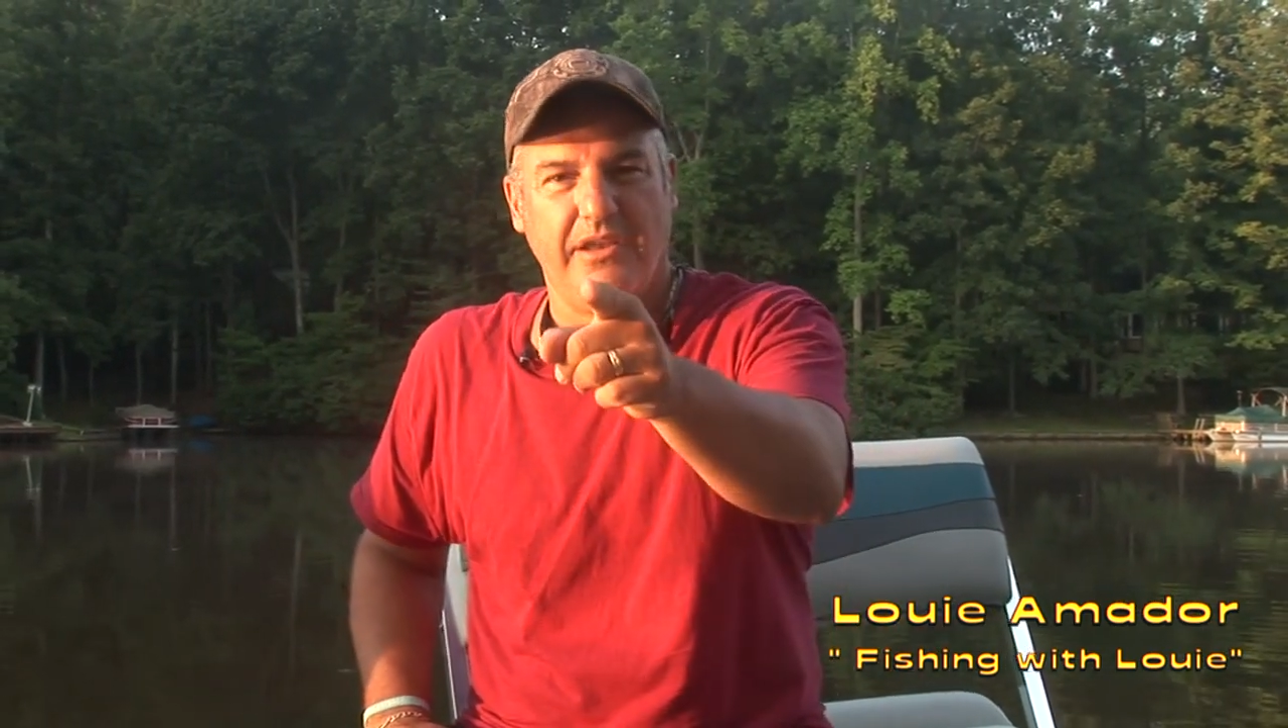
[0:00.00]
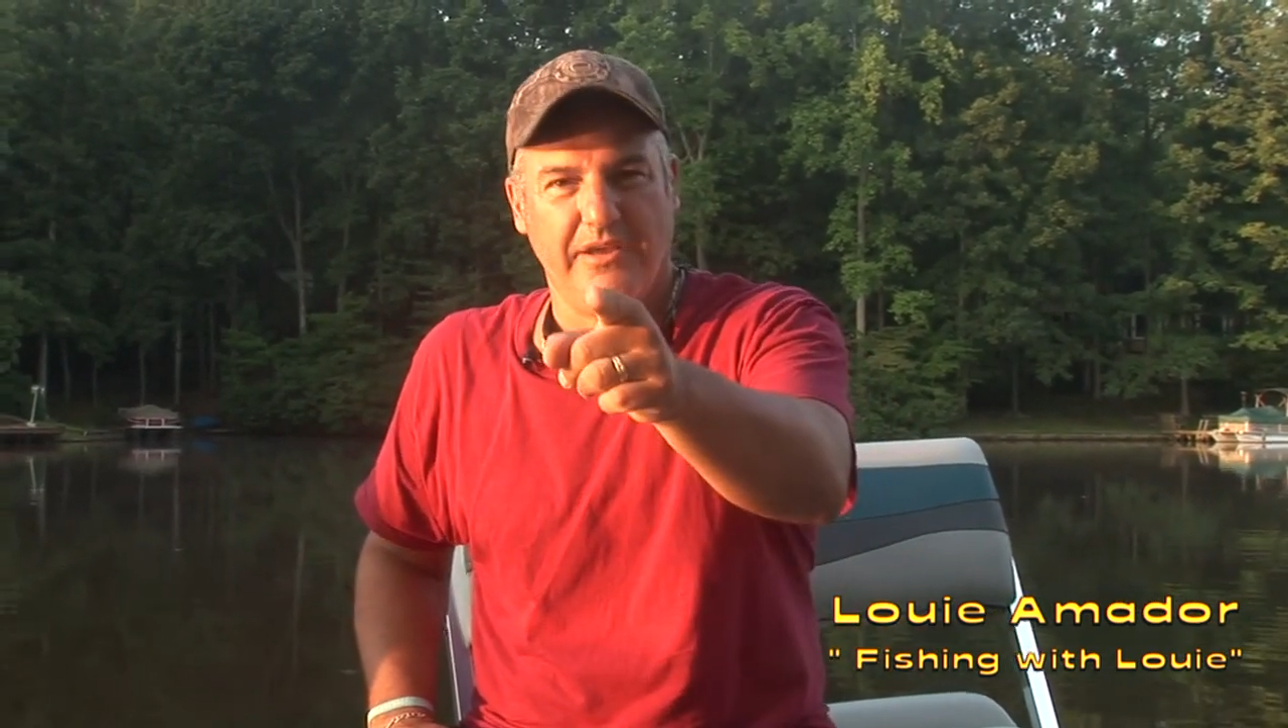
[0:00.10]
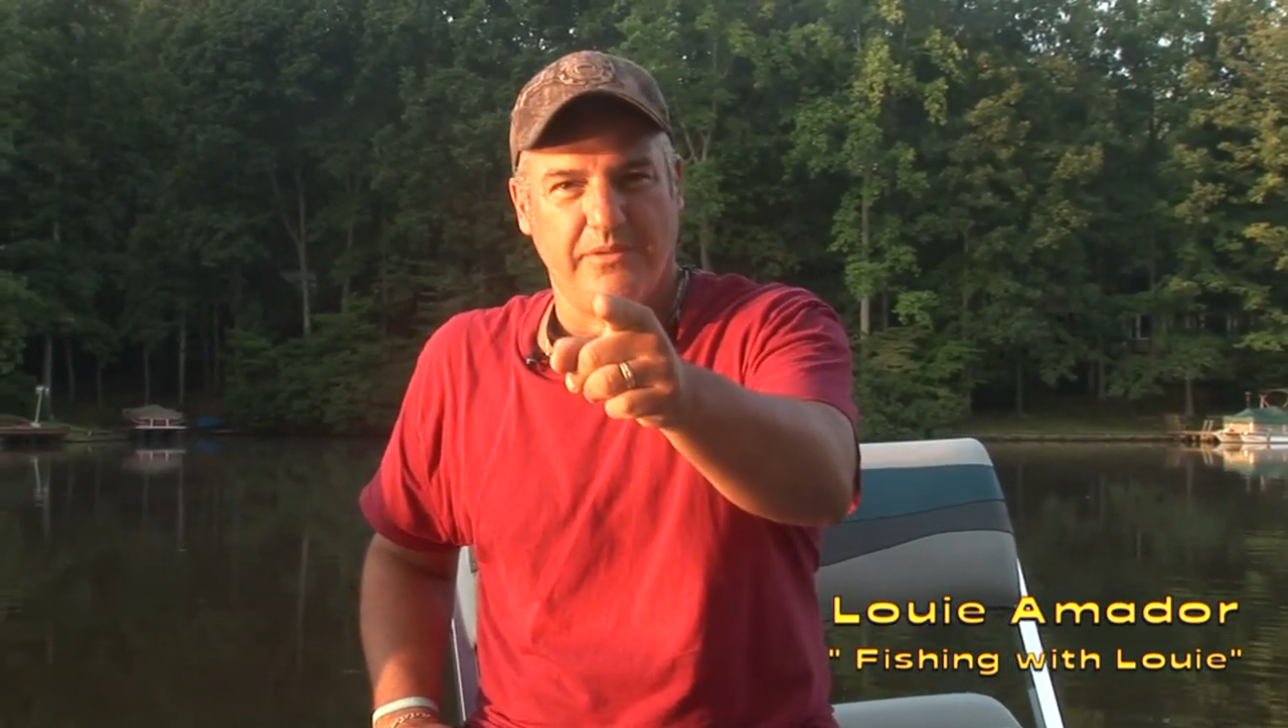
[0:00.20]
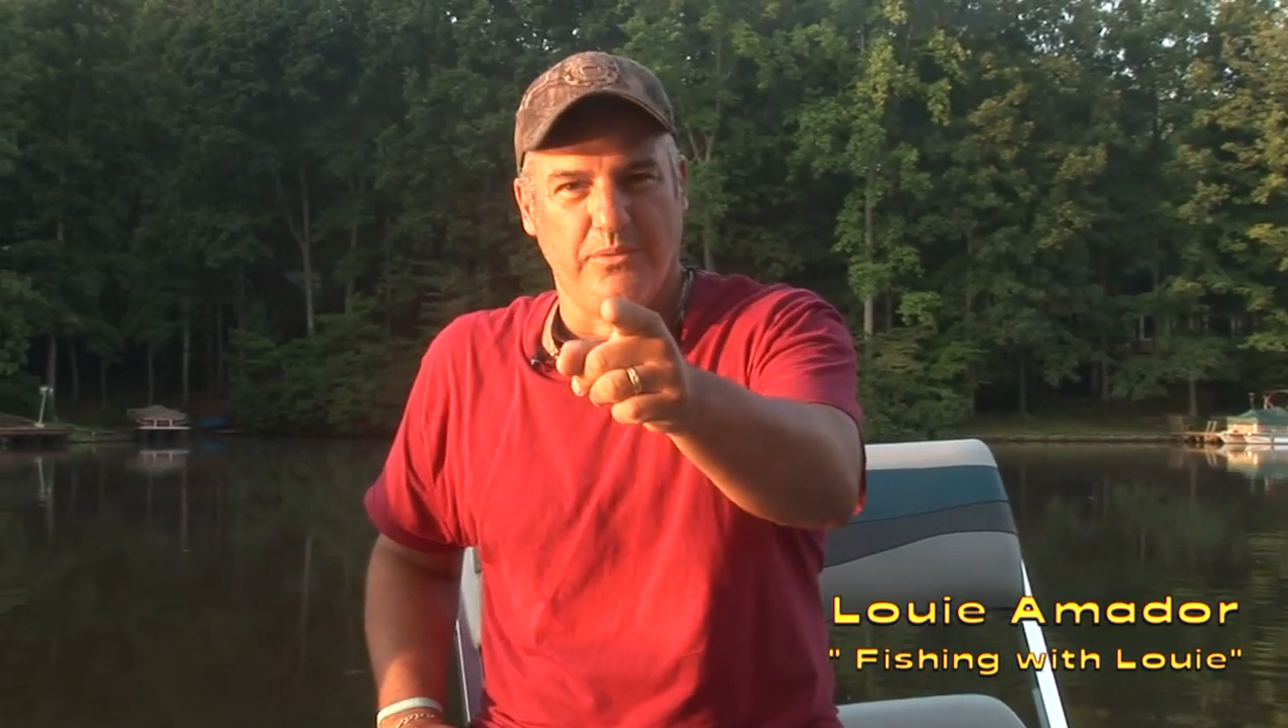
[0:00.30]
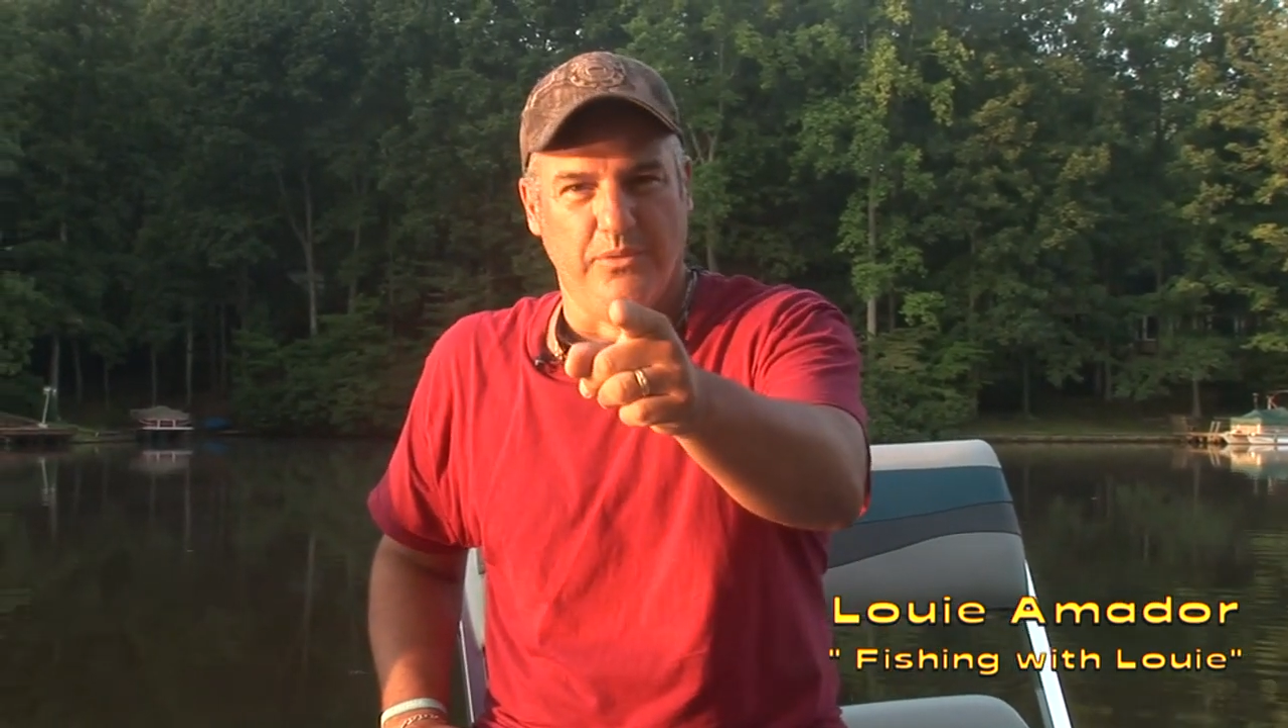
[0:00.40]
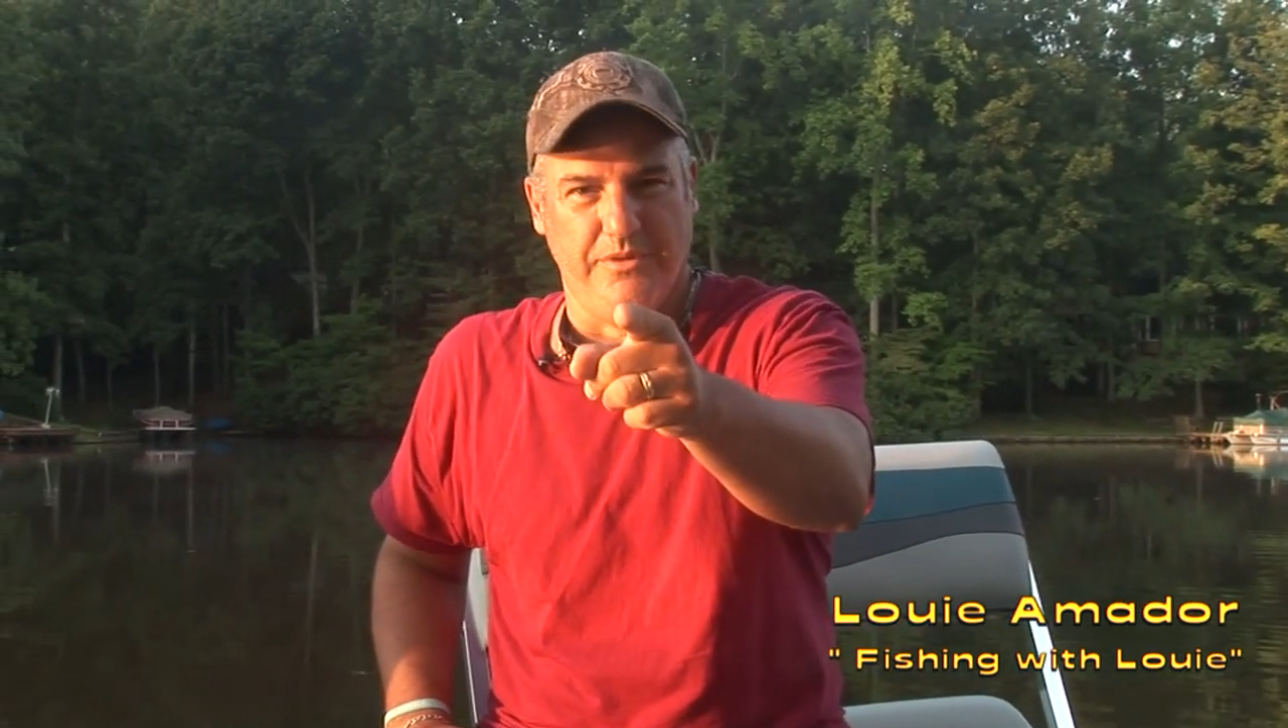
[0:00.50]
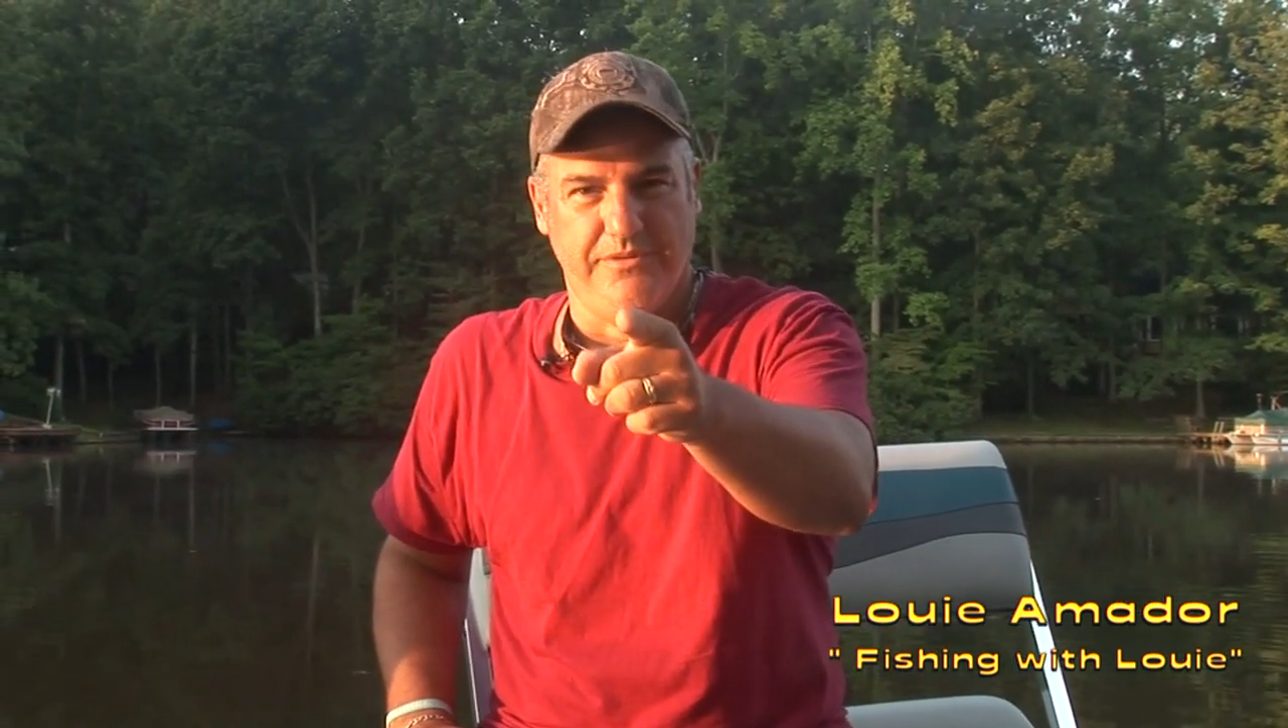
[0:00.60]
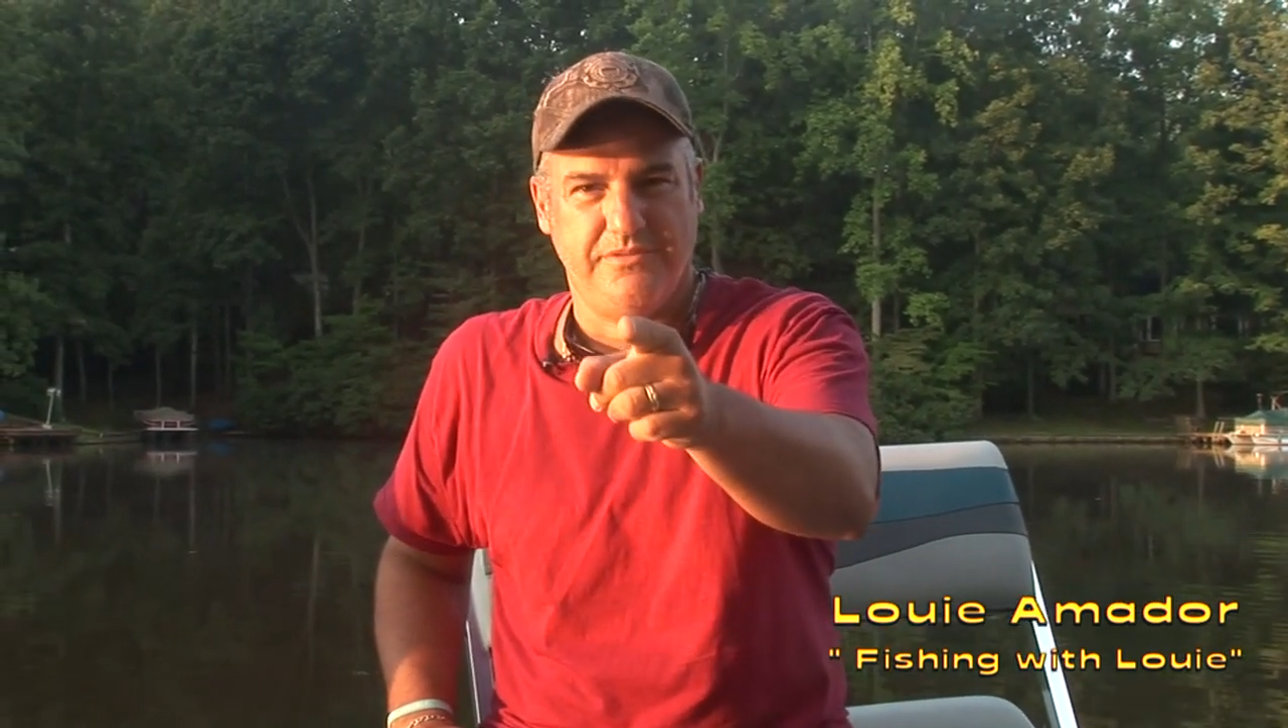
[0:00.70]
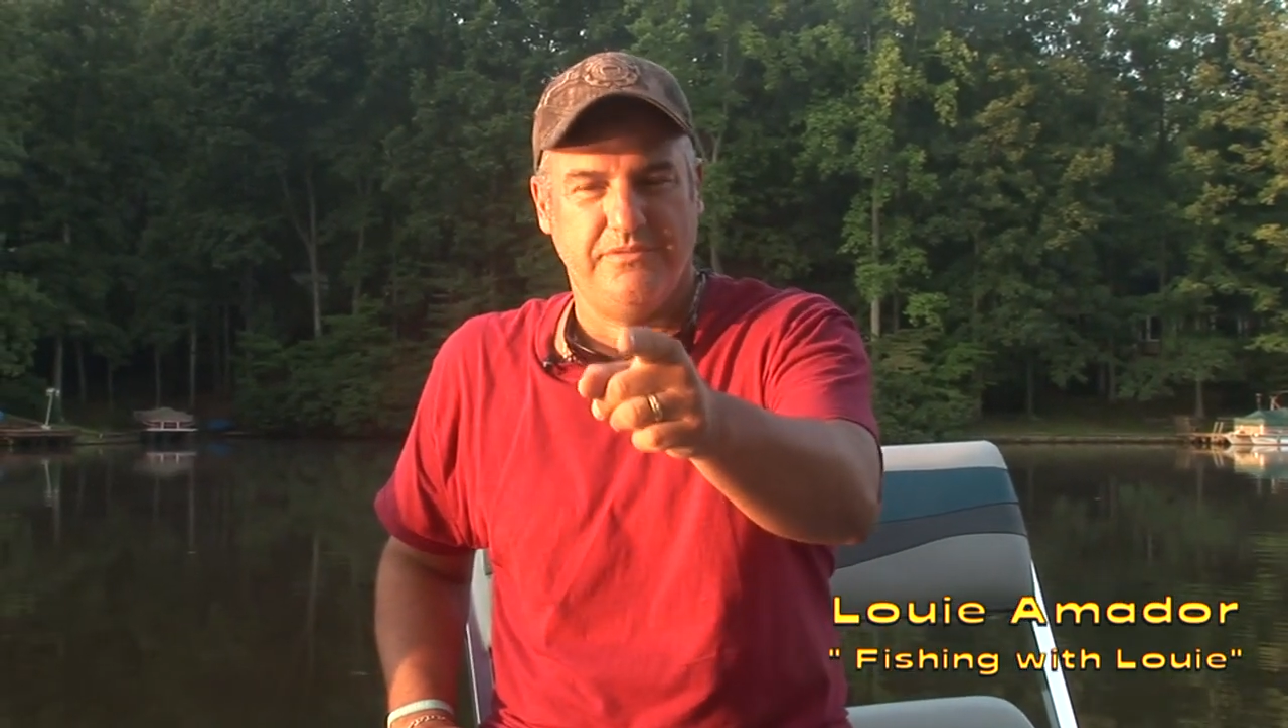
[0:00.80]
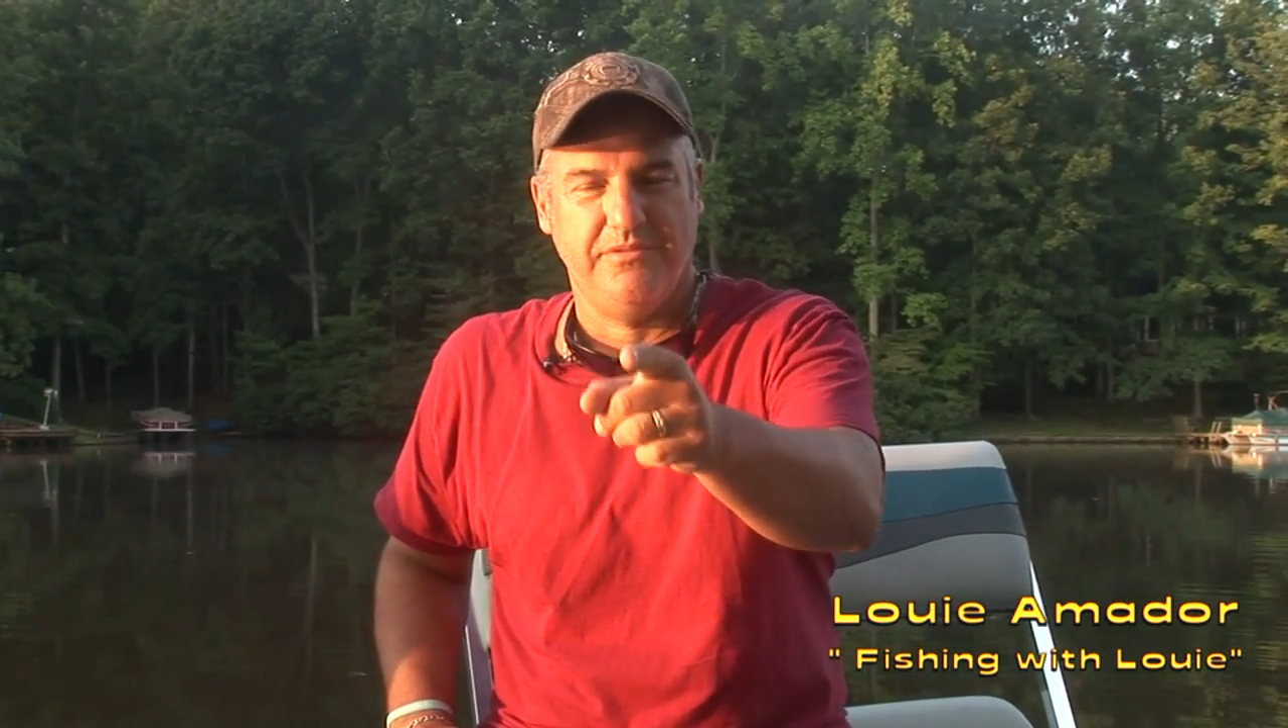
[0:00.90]
Lake of the
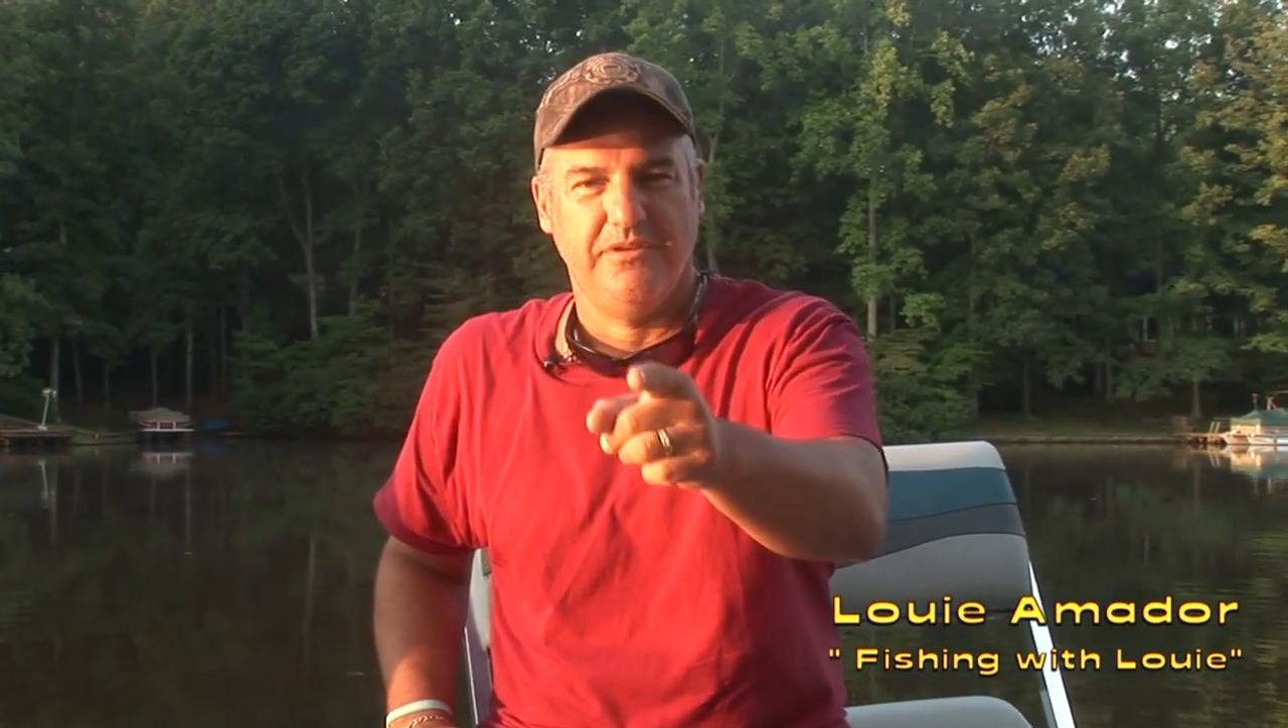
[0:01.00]
Woods.